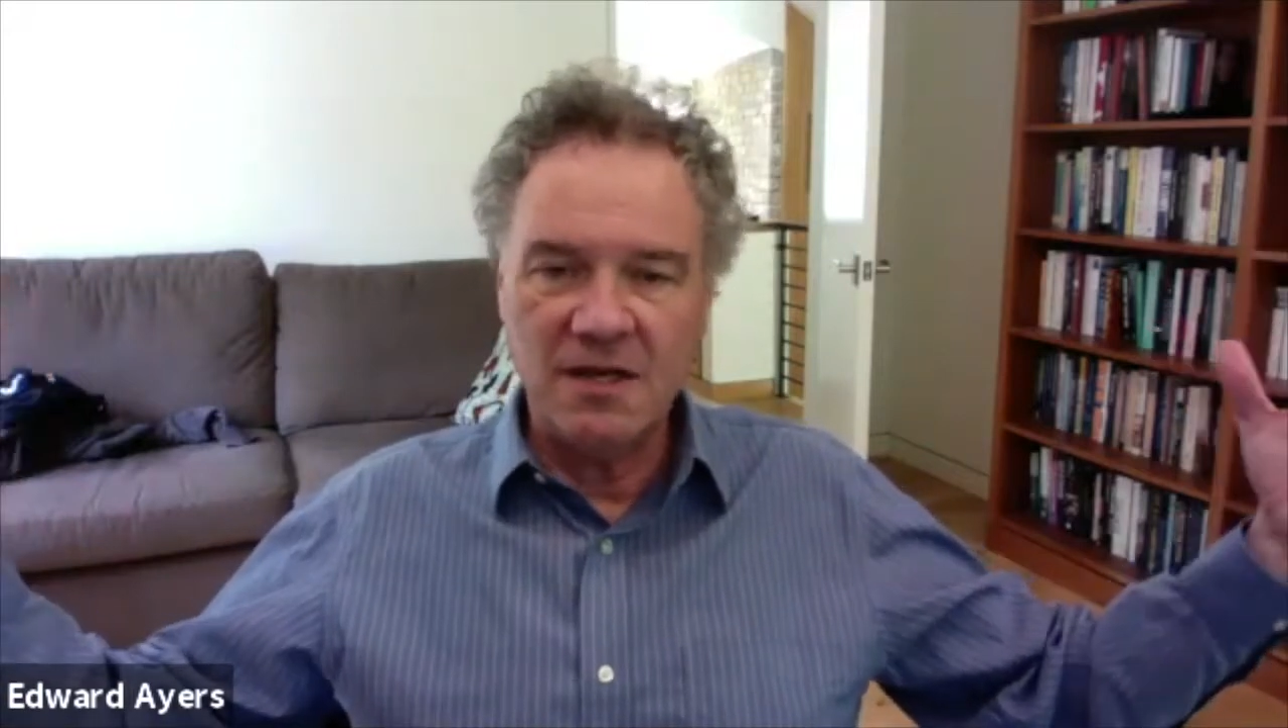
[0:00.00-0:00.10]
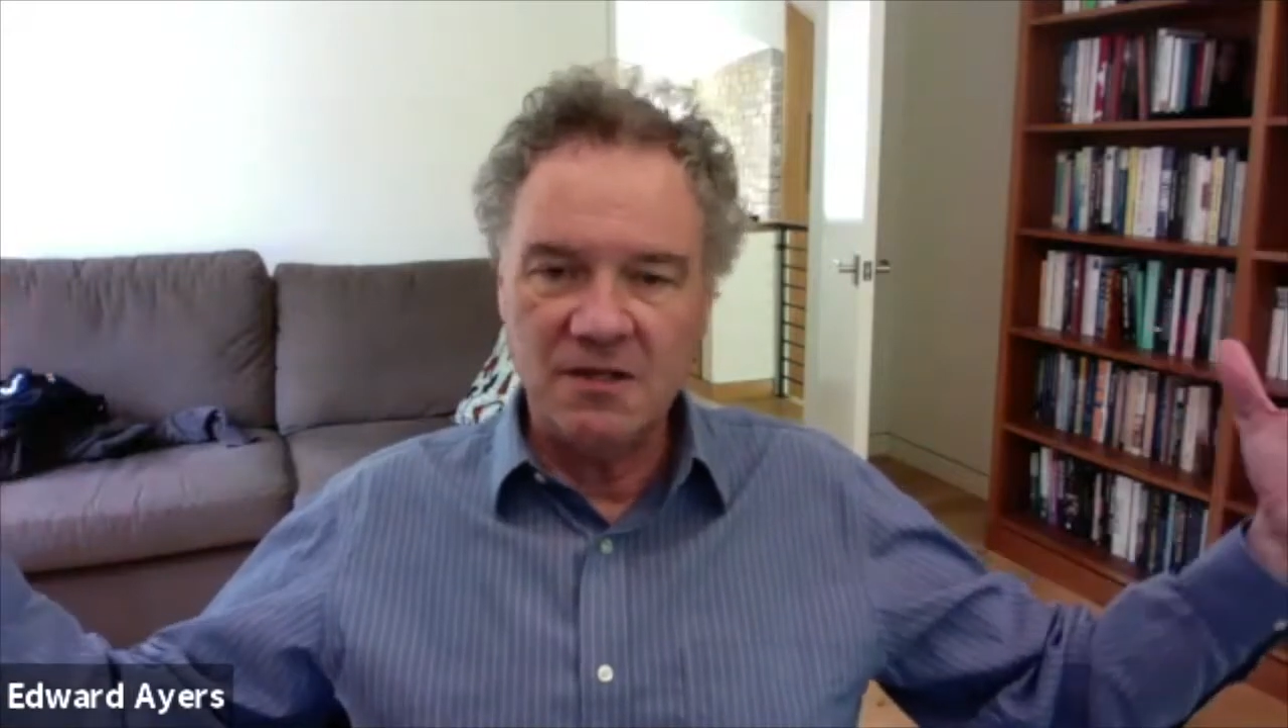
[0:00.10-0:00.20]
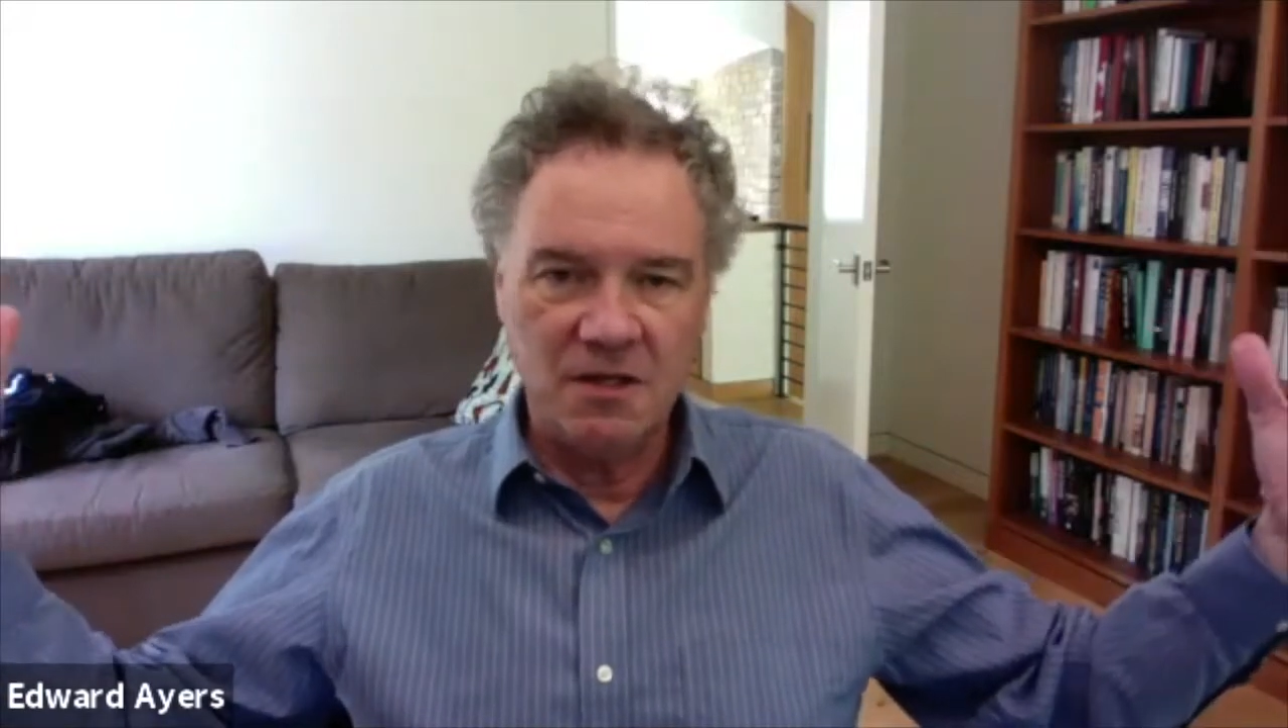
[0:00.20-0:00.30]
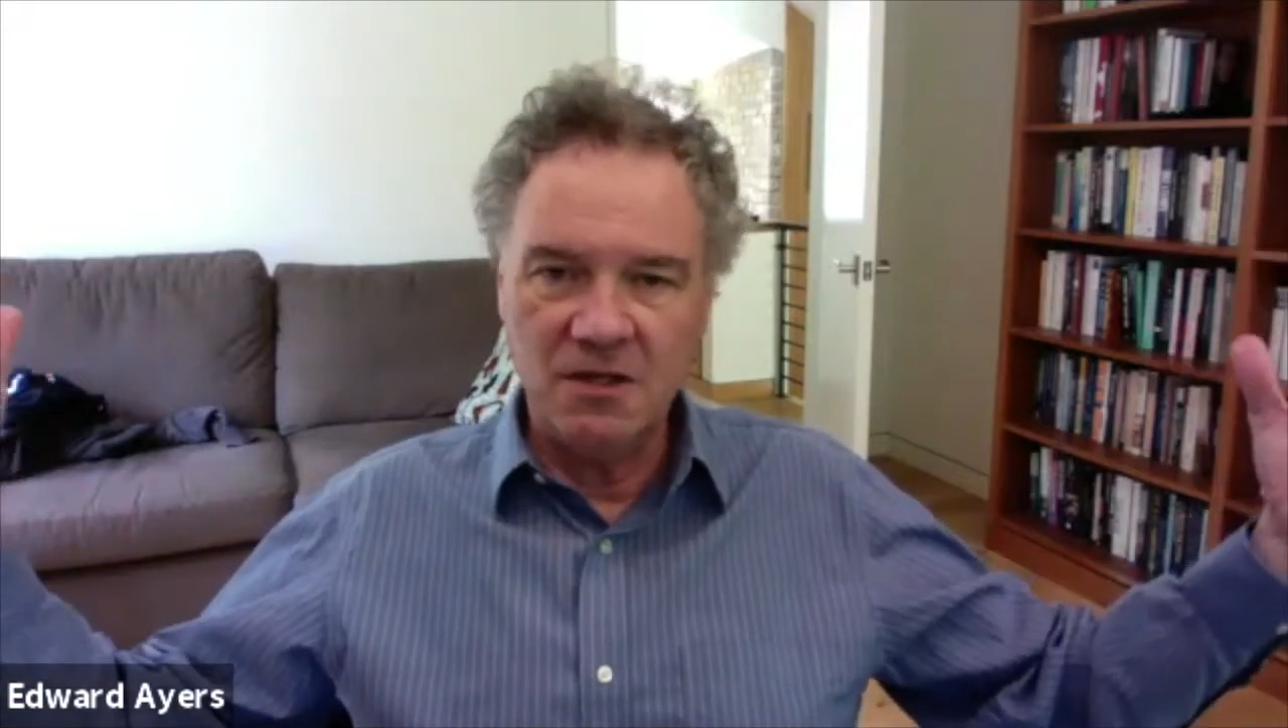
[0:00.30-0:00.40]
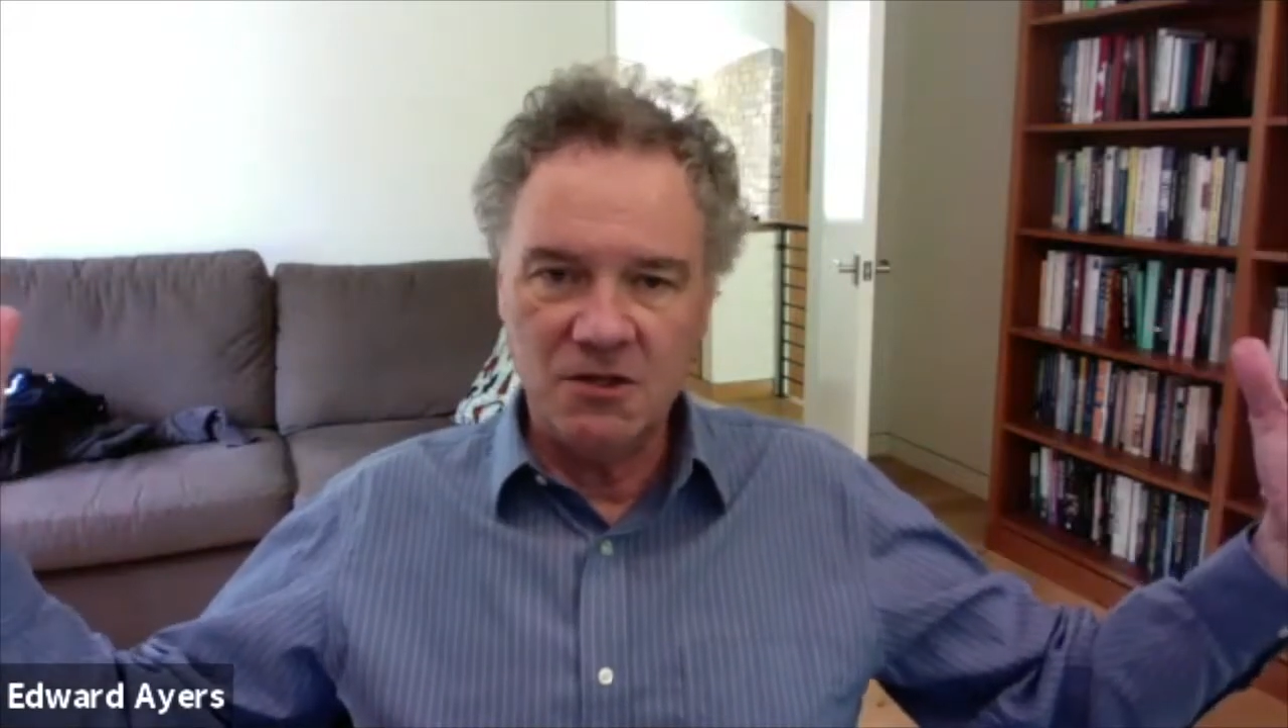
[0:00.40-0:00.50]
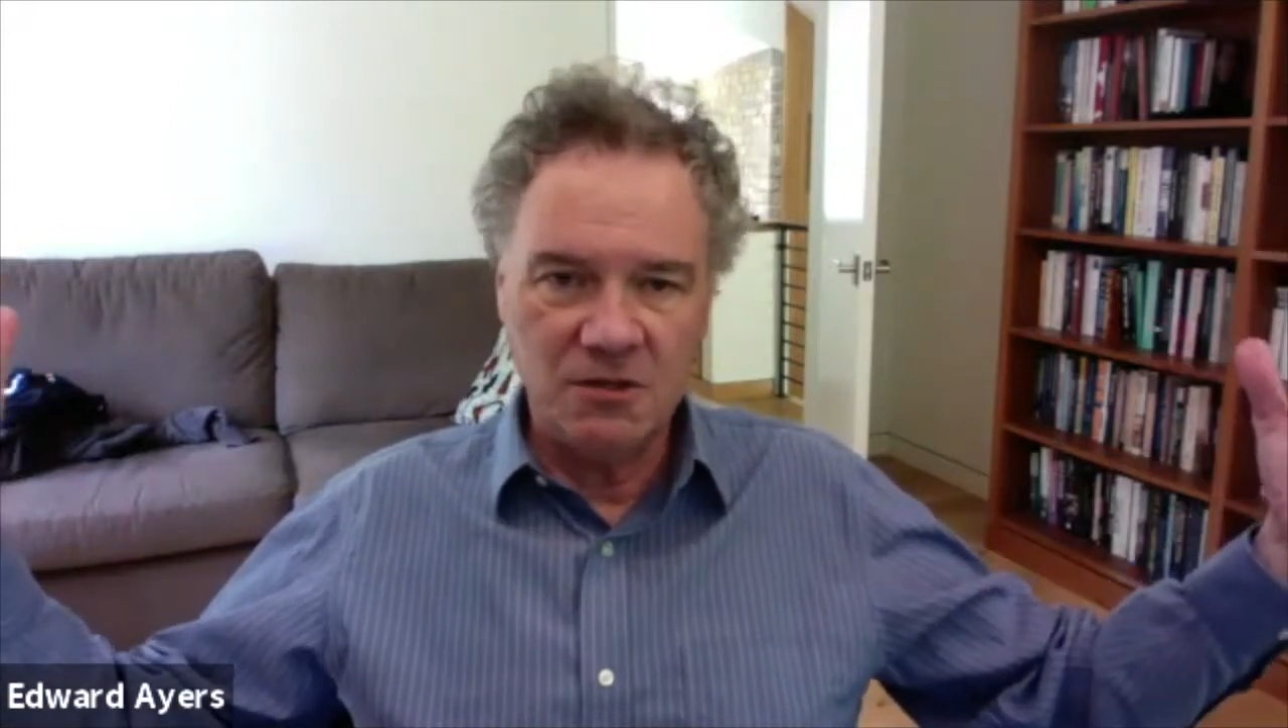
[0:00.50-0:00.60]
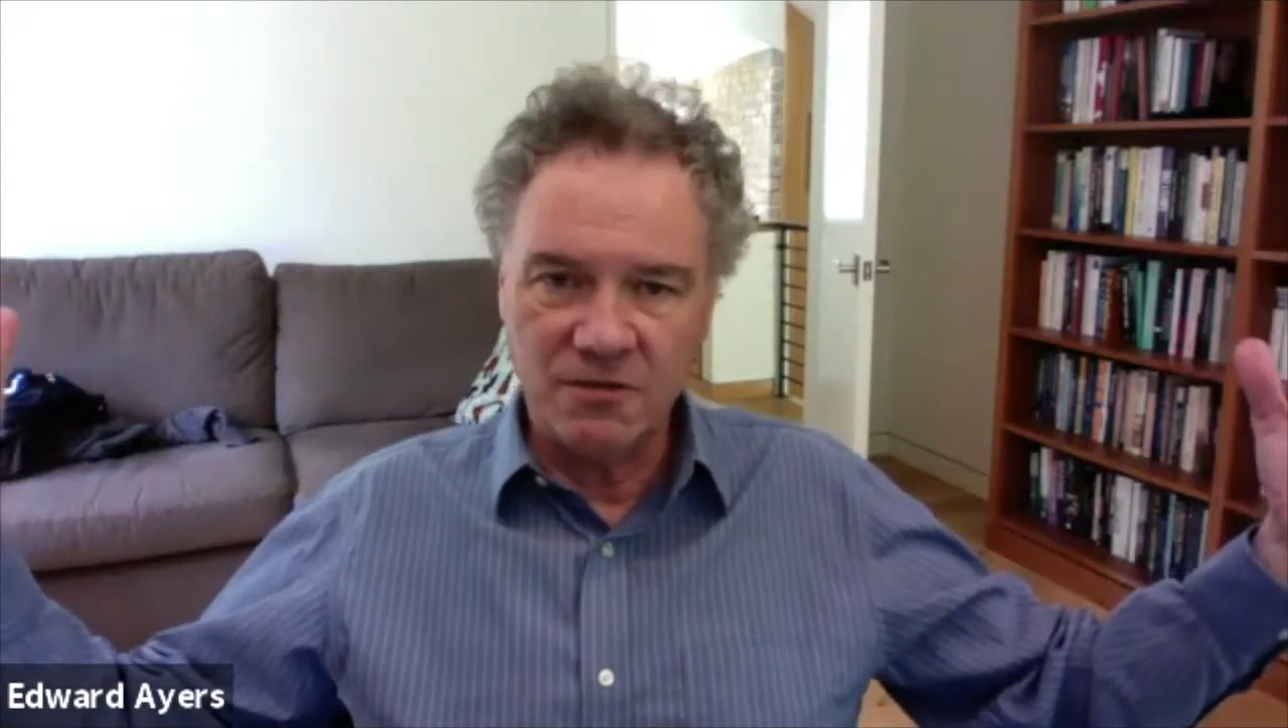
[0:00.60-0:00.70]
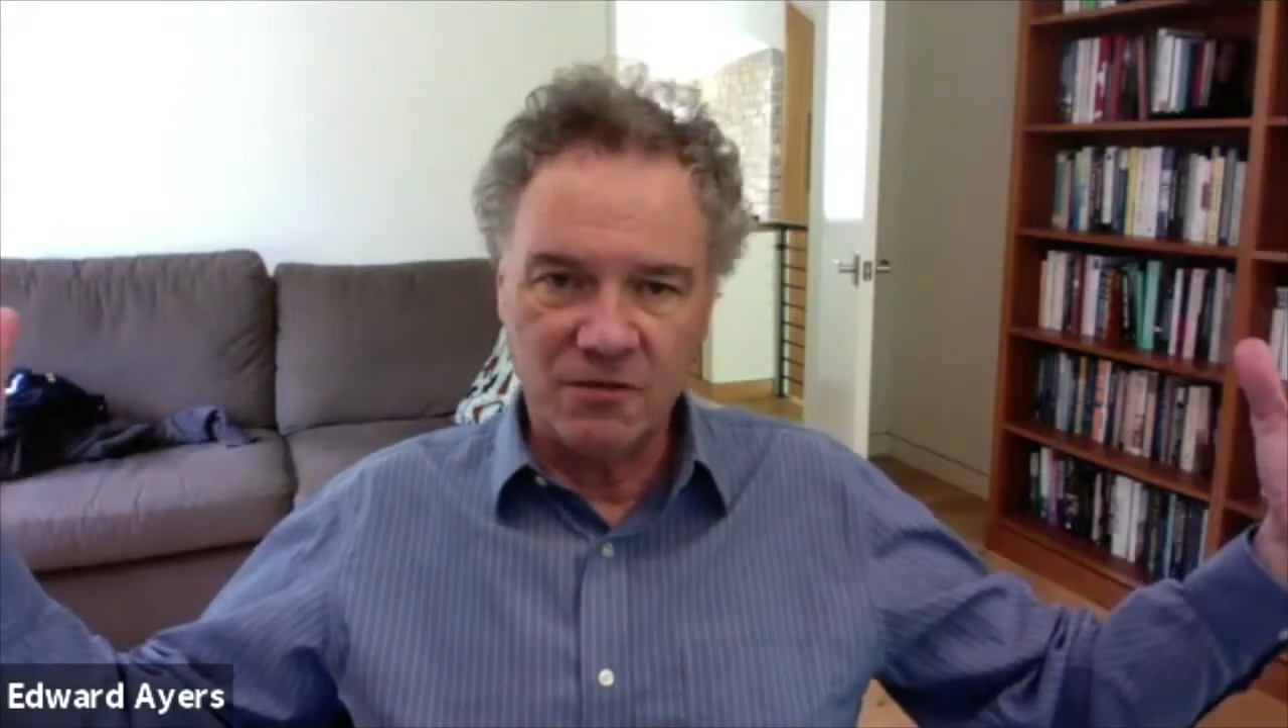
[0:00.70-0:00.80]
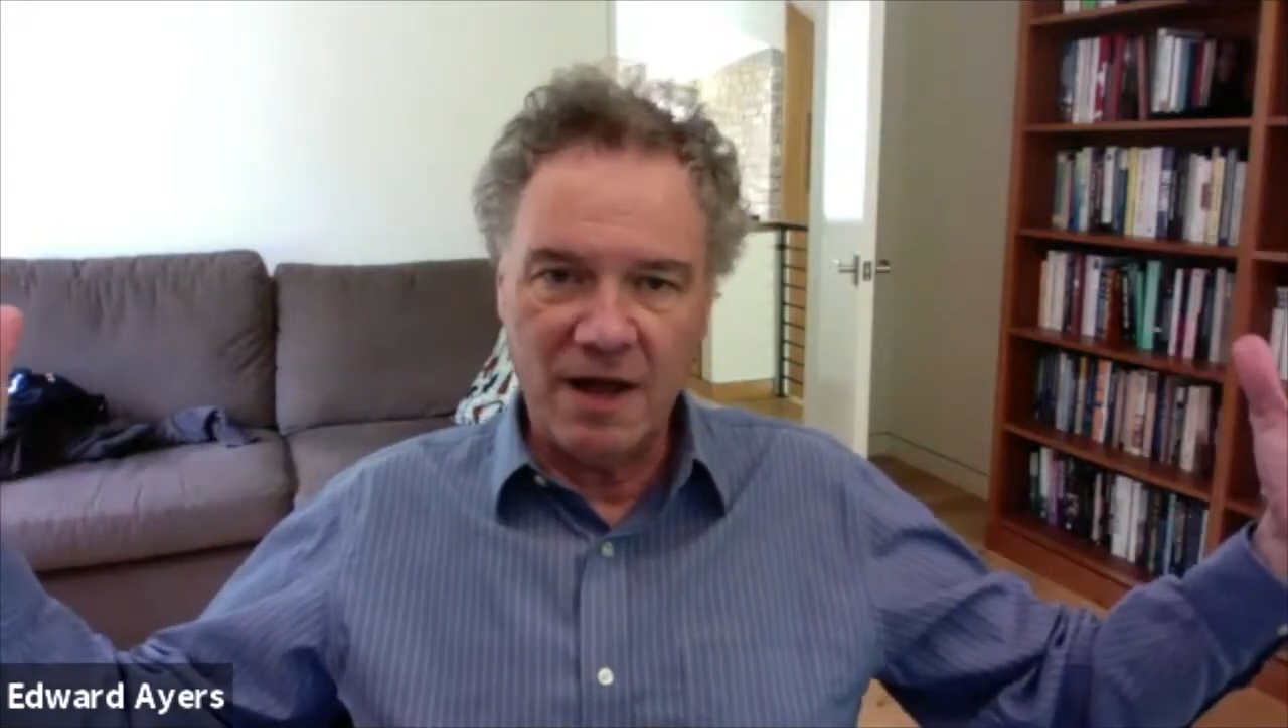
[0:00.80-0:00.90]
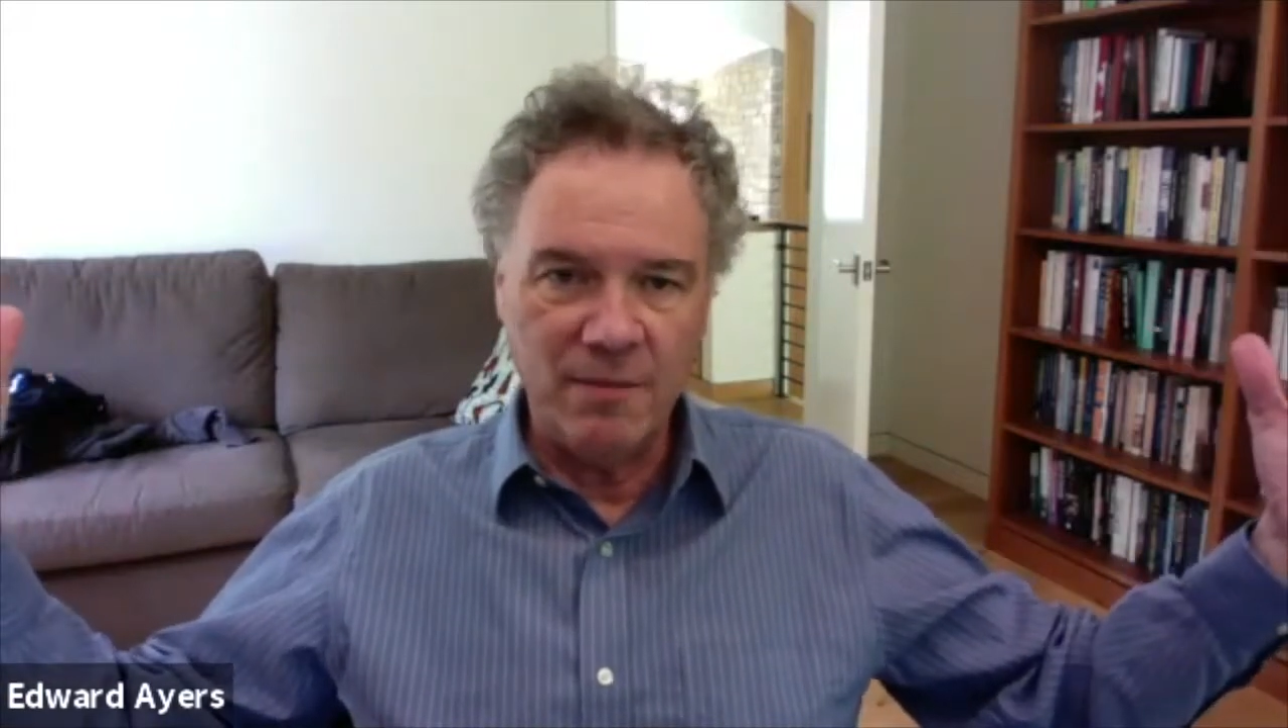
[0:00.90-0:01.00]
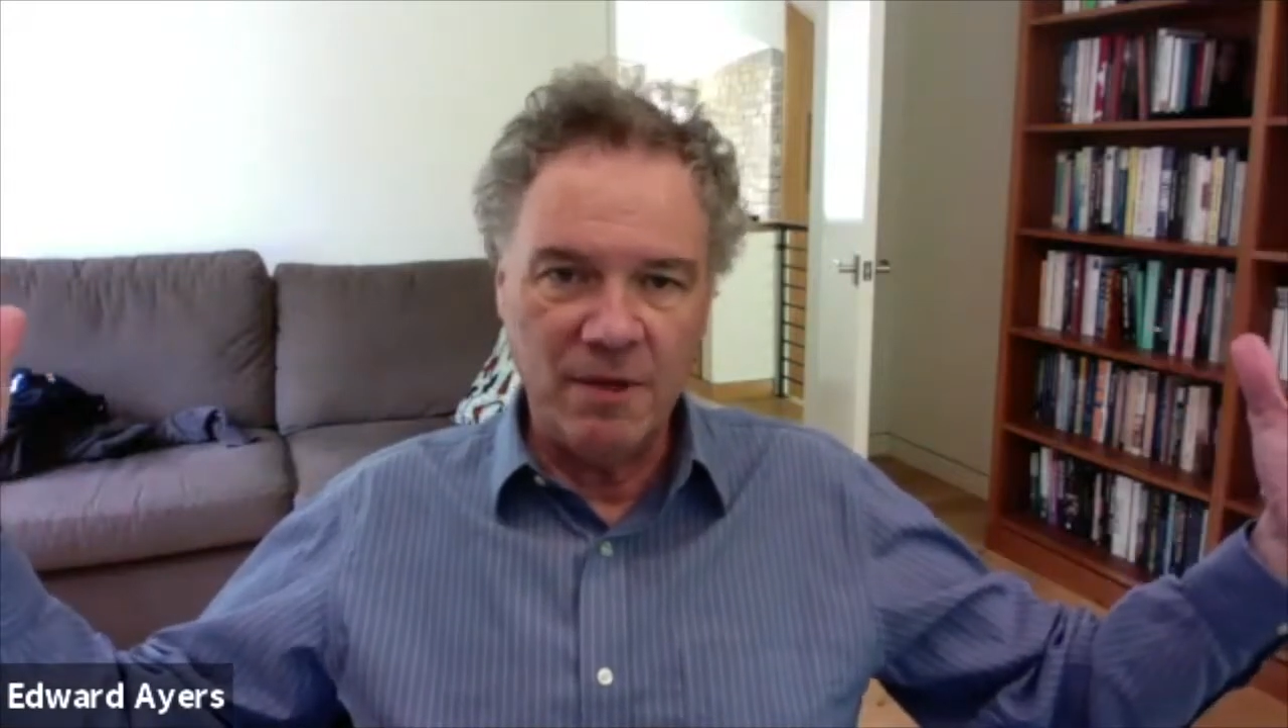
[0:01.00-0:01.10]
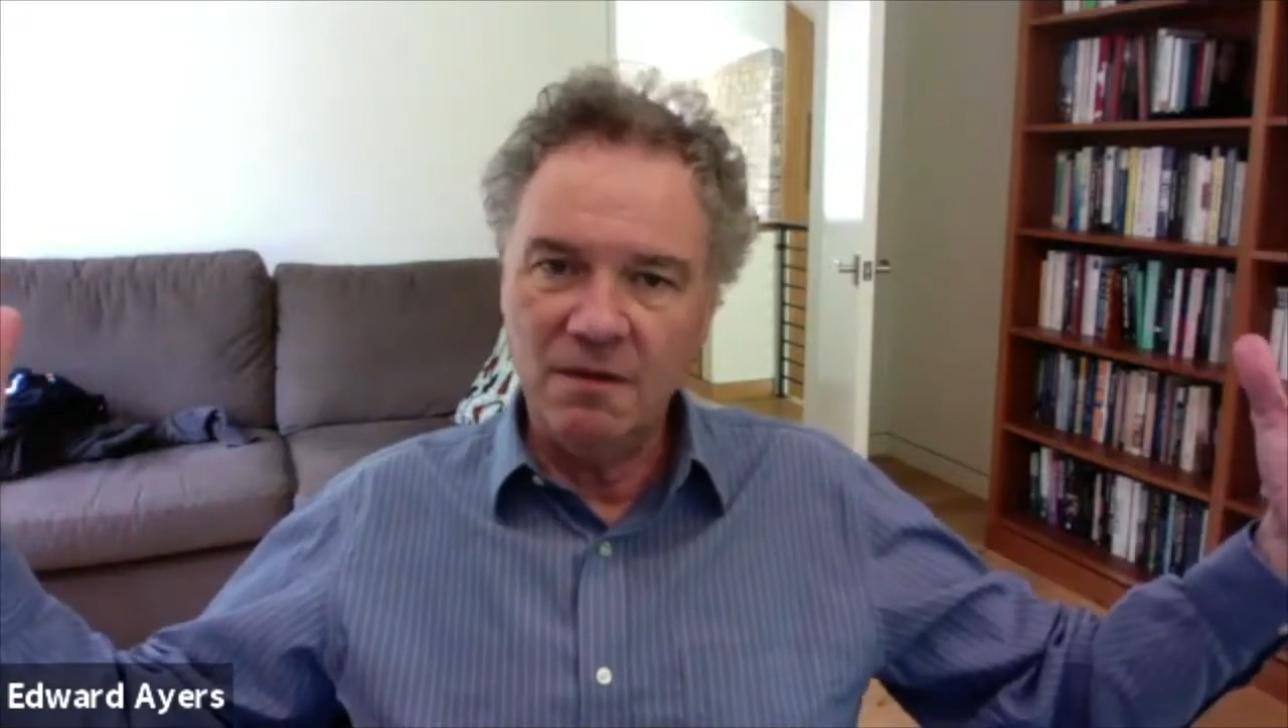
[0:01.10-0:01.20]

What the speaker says: to the issues of climate